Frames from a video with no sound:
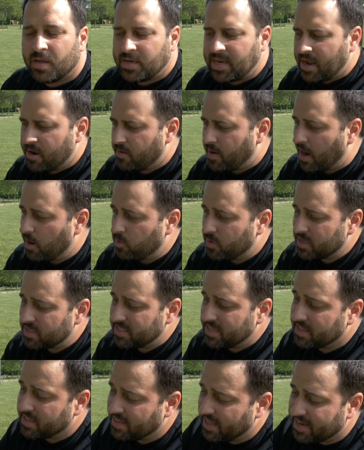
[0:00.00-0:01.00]
Now, I will
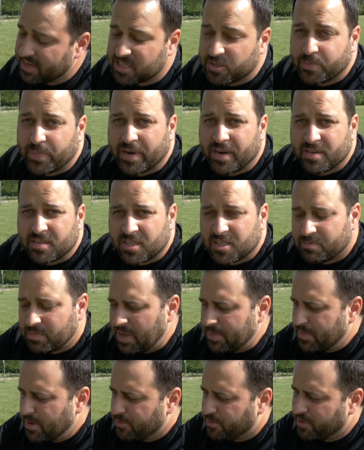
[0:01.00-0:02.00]
say that that experience has
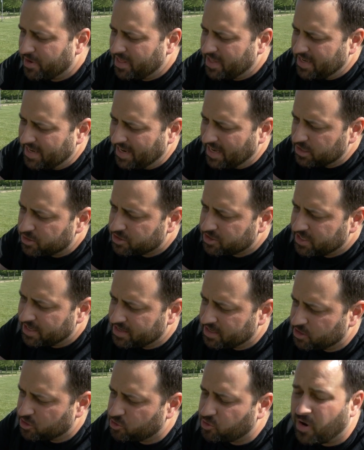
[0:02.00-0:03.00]
made me really
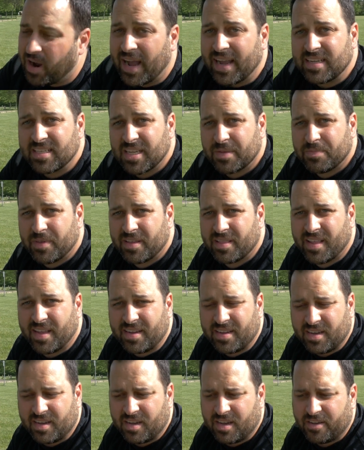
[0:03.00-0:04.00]
interested in trying something
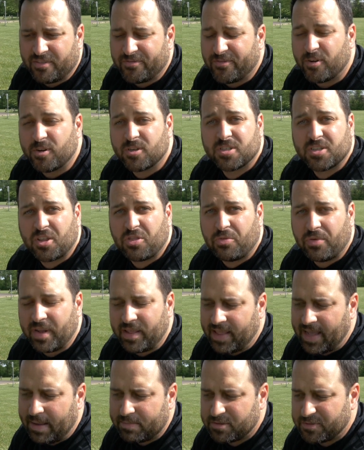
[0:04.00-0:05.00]
like uh, first to three
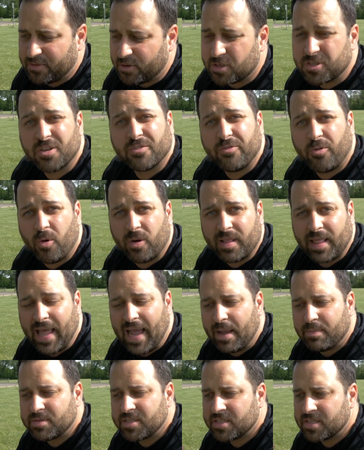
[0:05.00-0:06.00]
laps, first to four
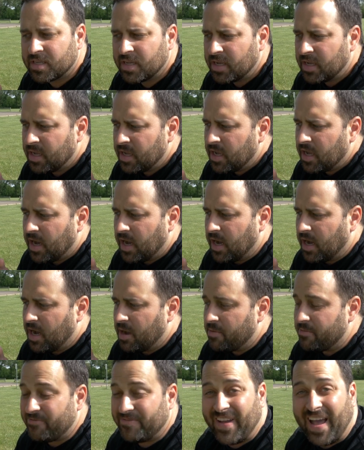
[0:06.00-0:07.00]
laps
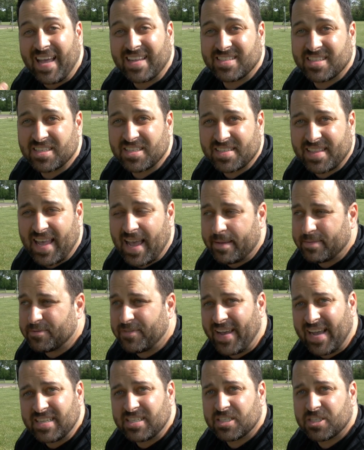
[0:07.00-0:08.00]
um, fastest laps,
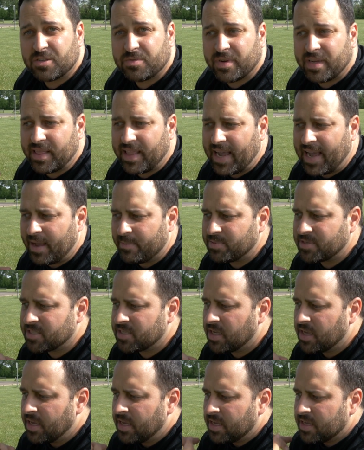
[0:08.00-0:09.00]
fastest three
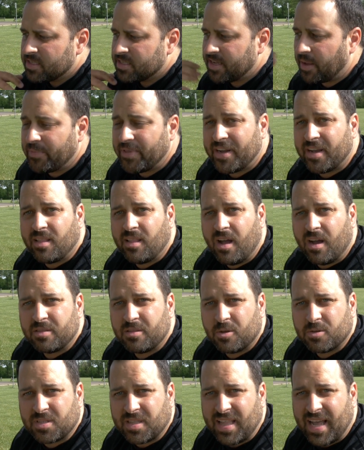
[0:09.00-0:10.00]
laps, something along
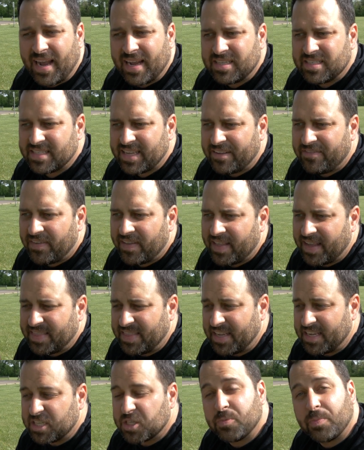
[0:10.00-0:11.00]
those lines because I feel like
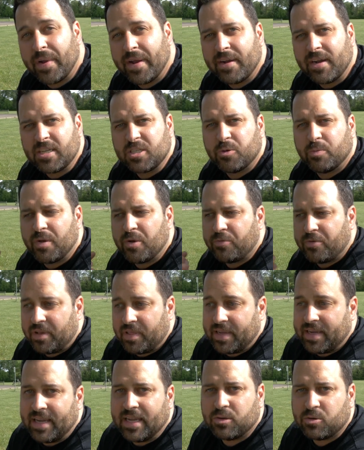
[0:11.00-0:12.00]
the experience would be
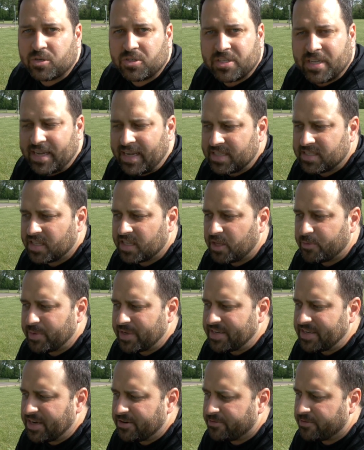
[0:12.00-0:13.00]
really interesting. It's a little
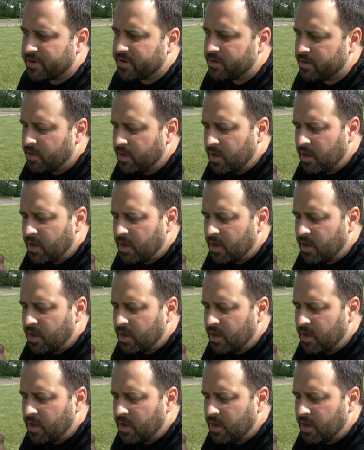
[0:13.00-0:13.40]
bit different,